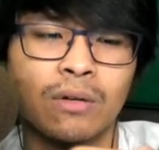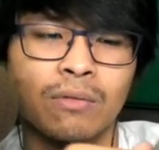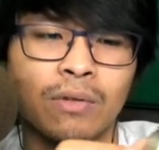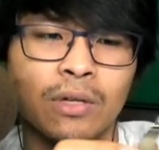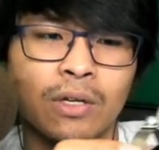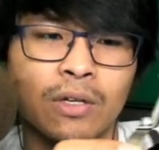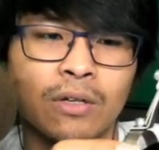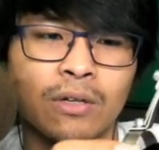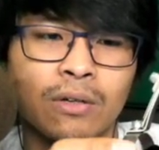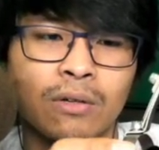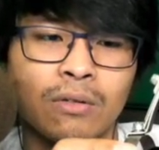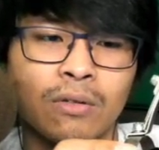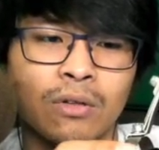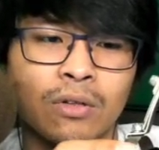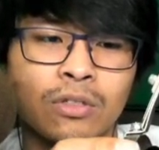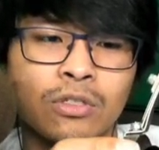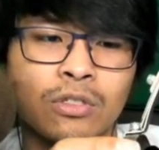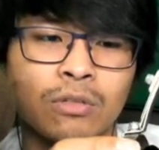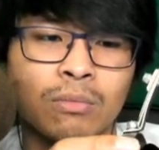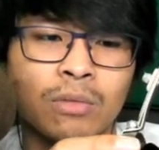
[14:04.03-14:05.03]
like
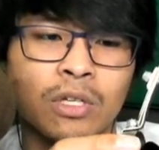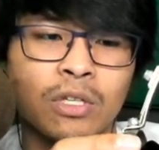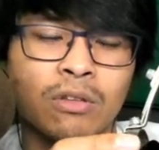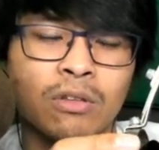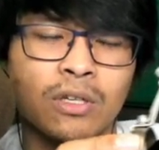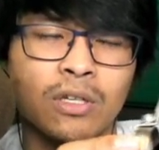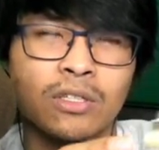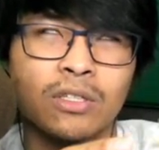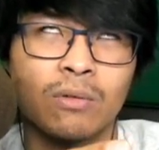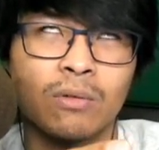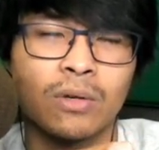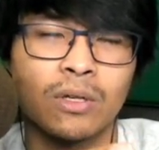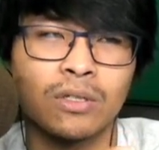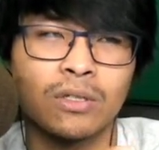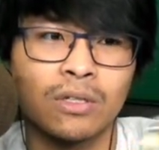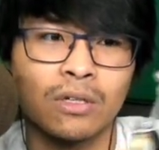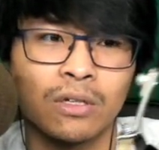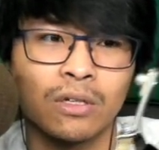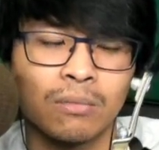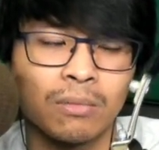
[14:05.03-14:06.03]
so many things I want
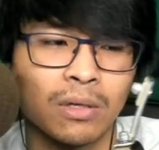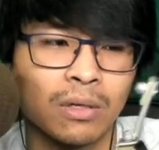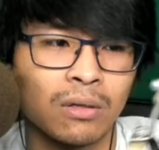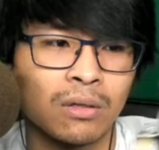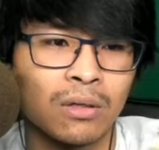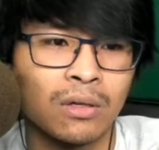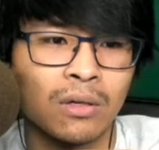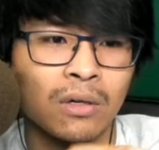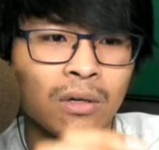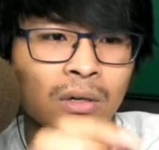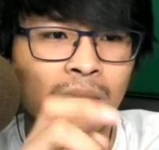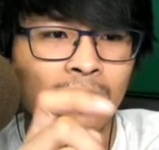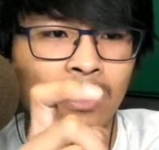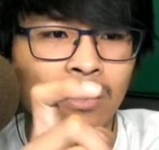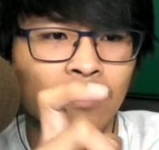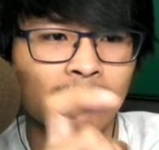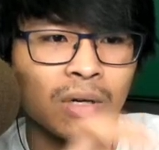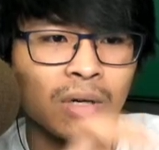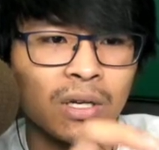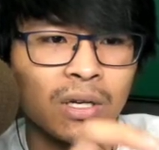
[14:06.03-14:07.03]
to talk about.
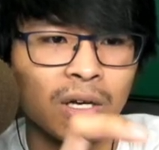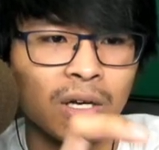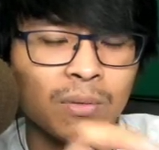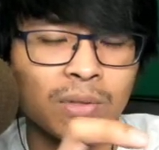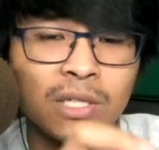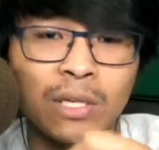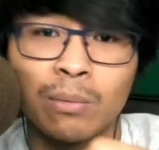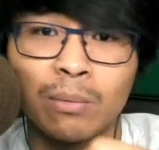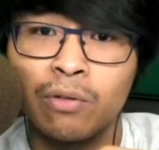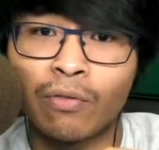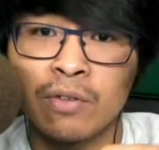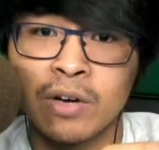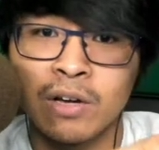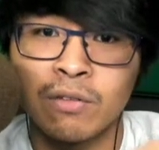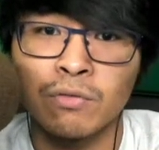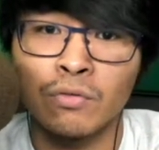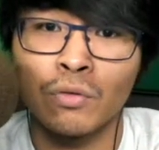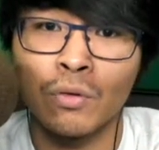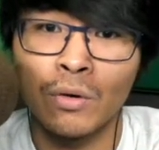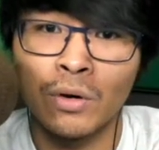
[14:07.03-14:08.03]
But I was able to
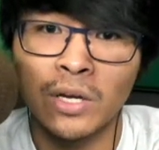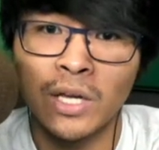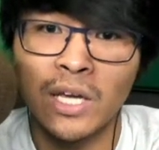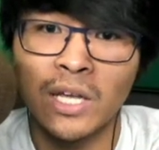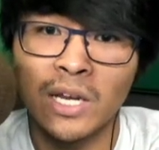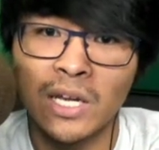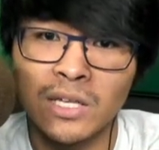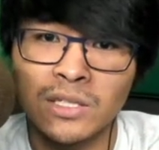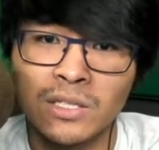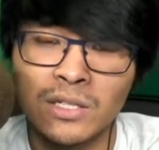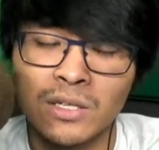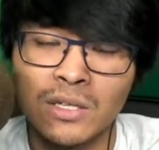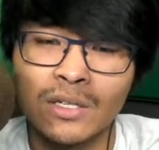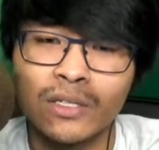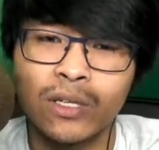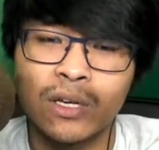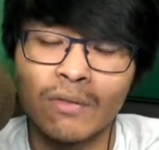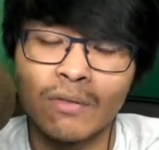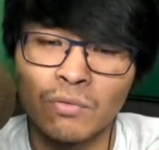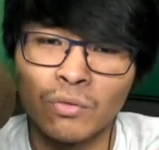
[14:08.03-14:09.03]
find
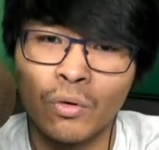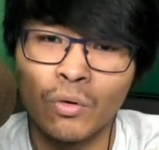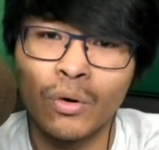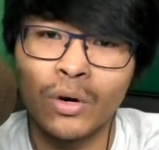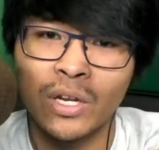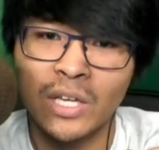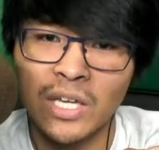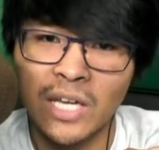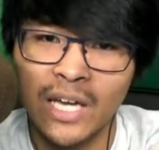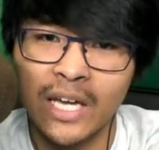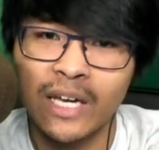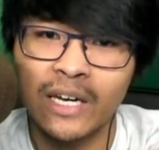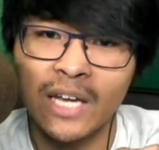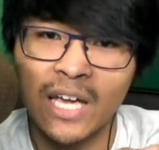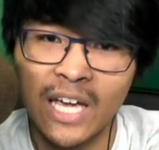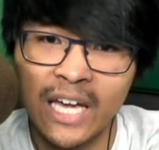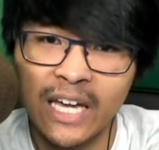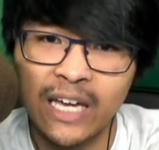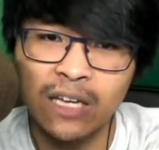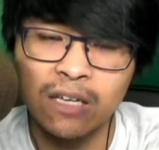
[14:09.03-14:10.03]
48S's and
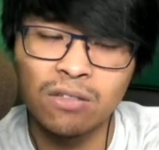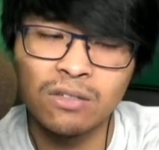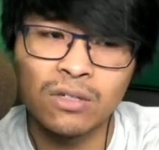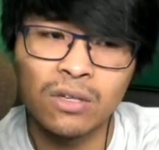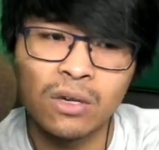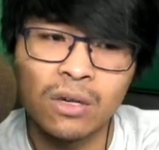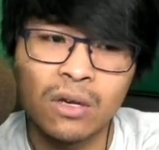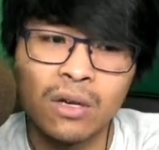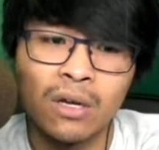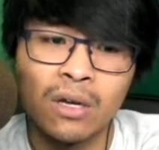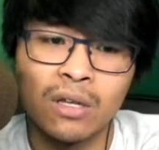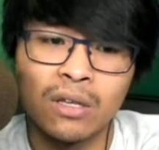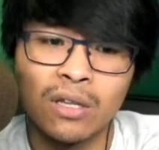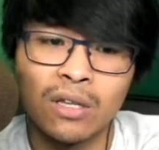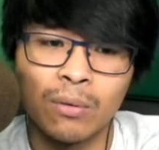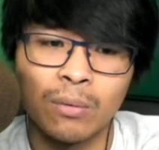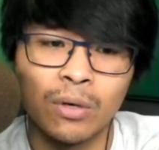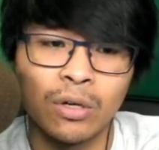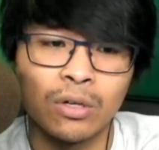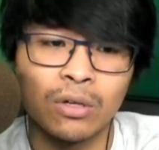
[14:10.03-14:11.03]
48A's
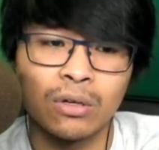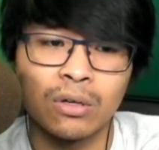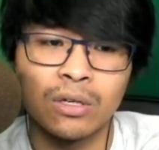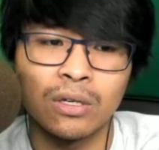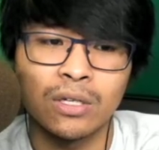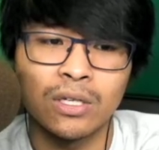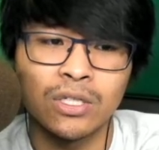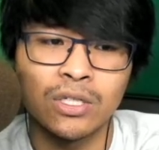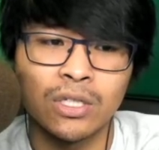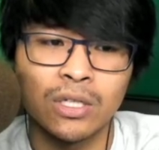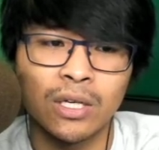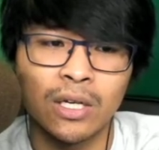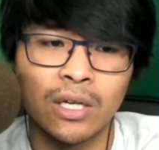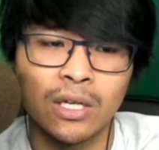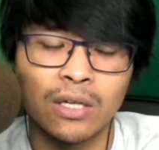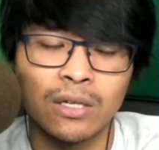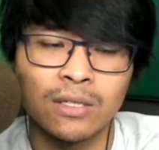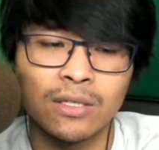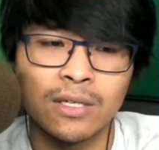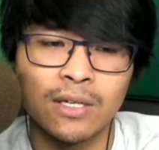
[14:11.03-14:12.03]
that were in good condition,
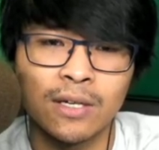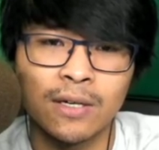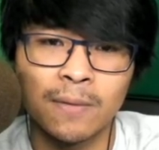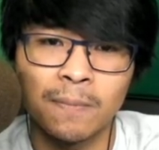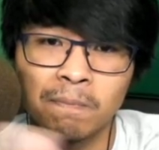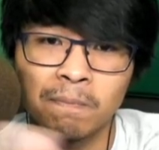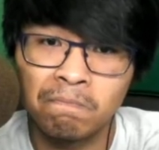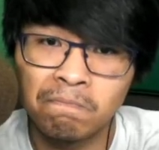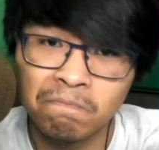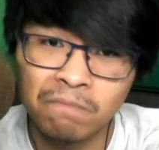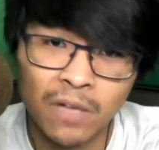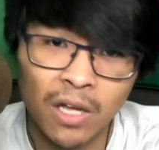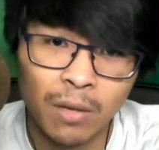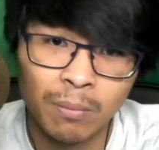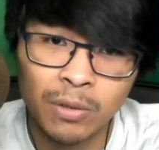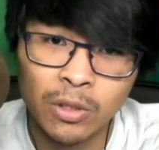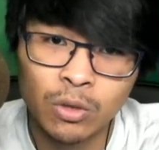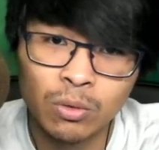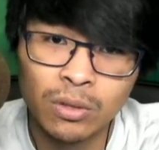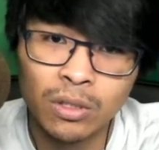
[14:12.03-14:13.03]
and I'll
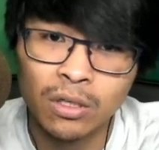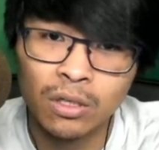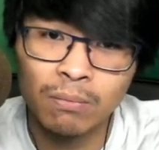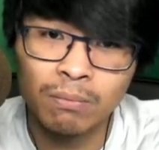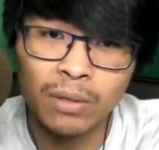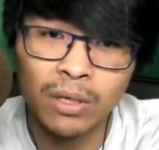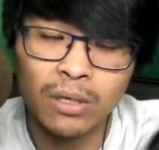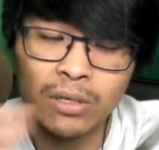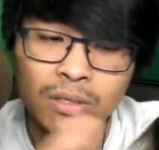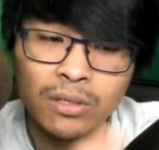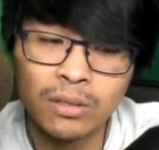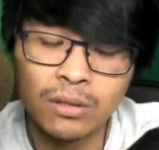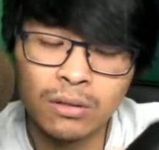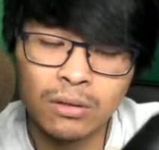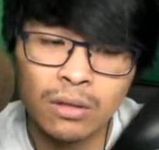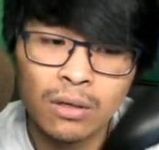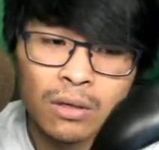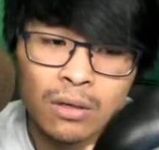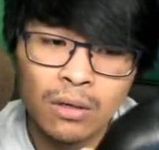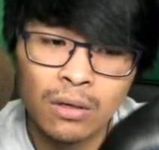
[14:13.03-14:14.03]
be doing a
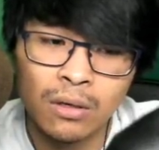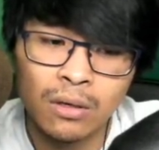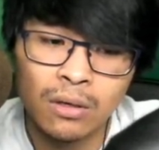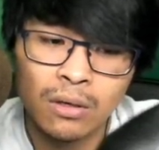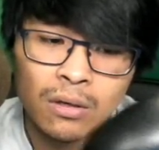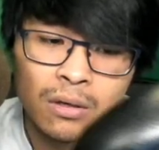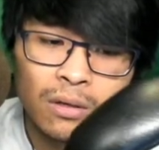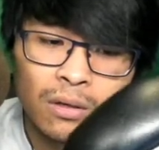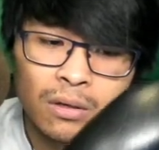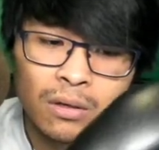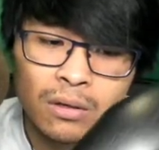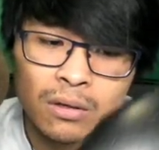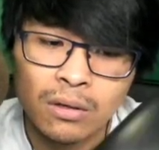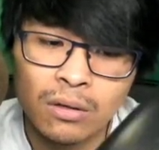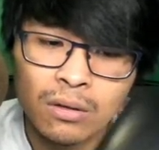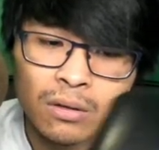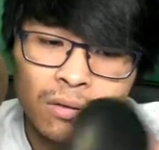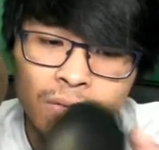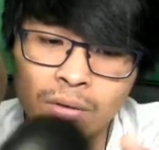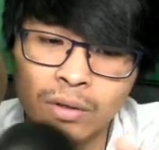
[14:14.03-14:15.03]
comparison
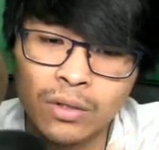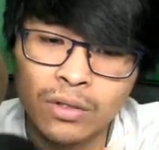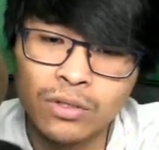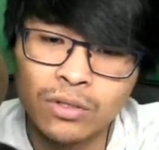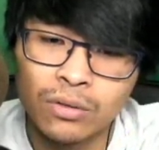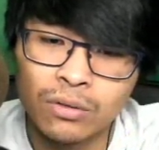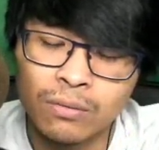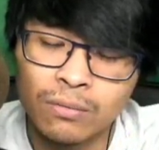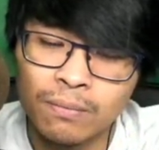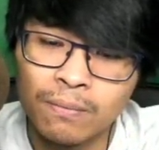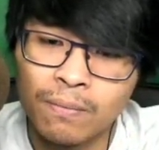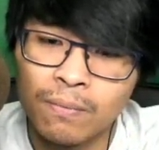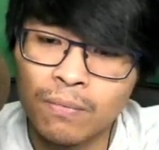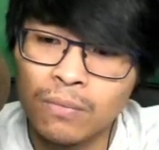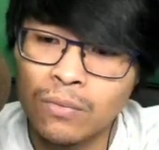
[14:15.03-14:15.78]
very soon.